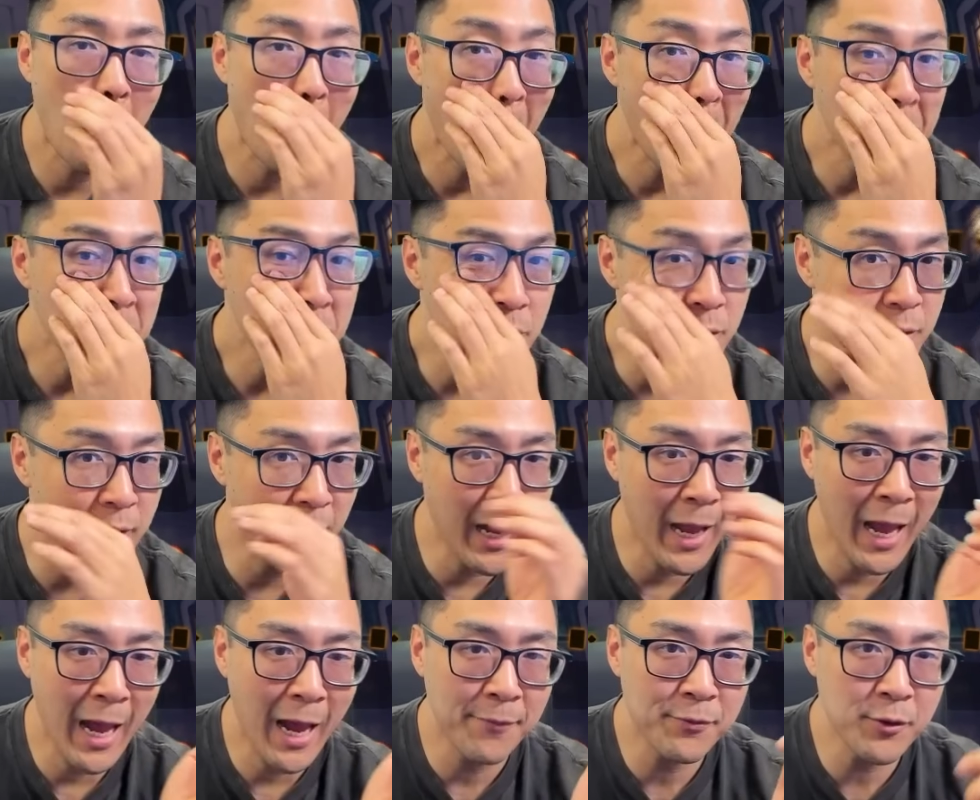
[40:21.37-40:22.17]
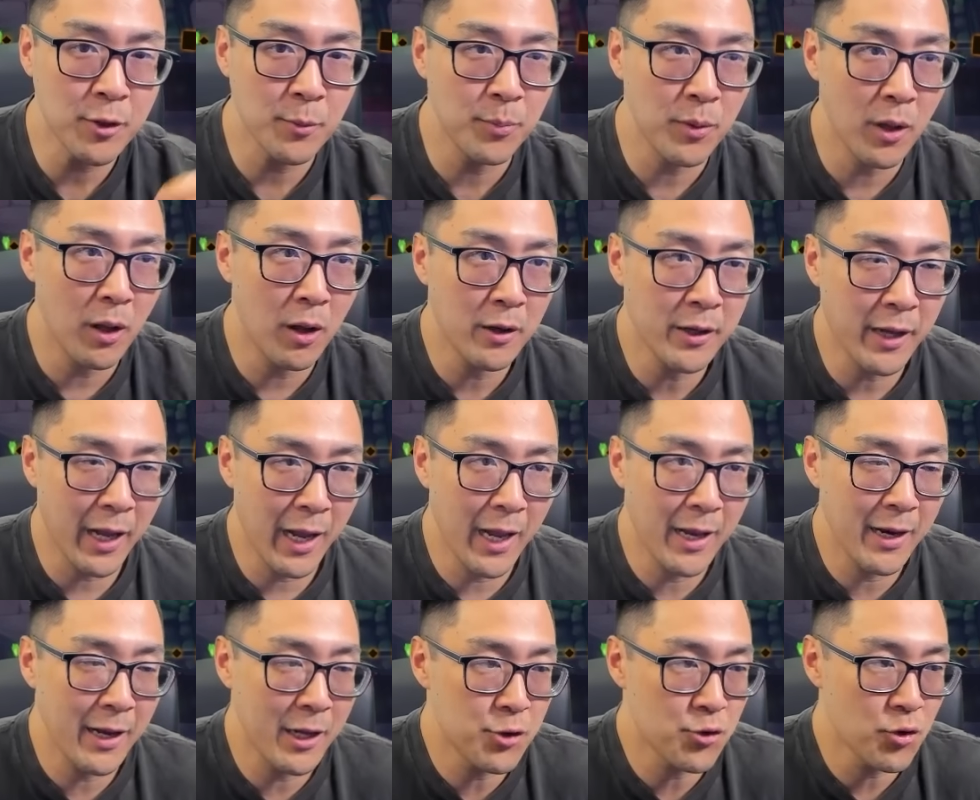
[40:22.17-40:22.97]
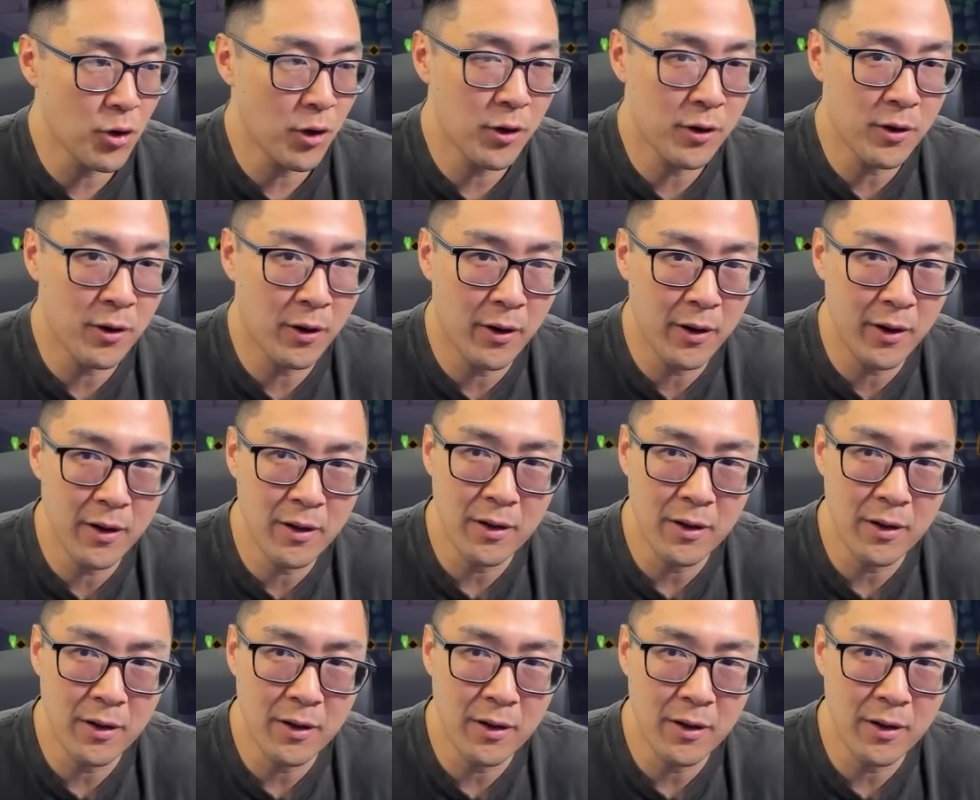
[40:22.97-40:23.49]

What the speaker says: So they have to block and I draw a card?